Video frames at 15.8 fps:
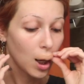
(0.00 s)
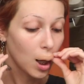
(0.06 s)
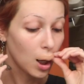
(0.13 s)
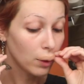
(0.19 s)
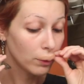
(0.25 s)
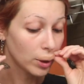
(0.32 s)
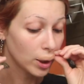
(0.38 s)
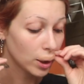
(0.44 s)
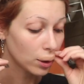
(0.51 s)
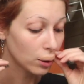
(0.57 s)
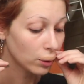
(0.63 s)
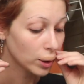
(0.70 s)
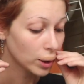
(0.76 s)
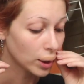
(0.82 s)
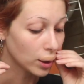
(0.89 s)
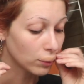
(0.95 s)
I mean, I
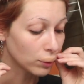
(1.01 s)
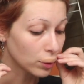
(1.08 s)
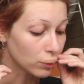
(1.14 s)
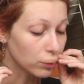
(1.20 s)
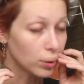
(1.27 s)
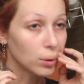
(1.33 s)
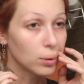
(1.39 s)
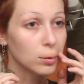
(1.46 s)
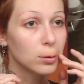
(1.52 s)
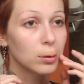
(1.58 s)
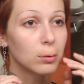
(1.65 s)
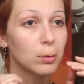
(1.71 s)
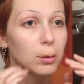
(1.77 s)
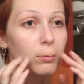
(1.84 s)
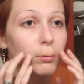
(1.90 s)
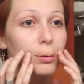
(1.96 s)
already came this far,
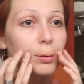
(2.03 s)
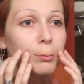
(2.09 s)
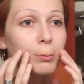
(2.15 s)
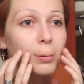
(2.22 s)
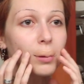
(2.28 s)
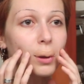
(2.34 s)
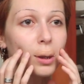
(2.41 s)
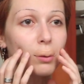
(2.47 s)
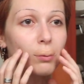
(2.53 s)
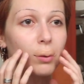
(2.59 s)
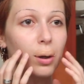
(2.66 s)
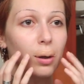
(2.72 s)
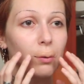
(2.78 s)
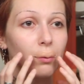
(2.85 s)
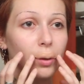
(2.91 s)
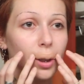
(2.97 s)
so I'm gonna put on the
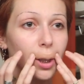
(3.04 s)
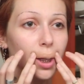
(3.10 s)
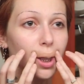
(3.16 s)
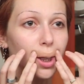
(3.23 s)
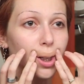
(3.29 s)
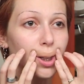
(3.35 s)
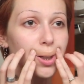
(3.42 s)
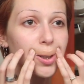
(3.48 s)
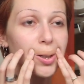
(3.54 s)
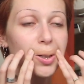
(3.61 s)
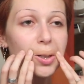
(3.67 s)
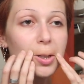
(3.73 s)
bottom one, I guess.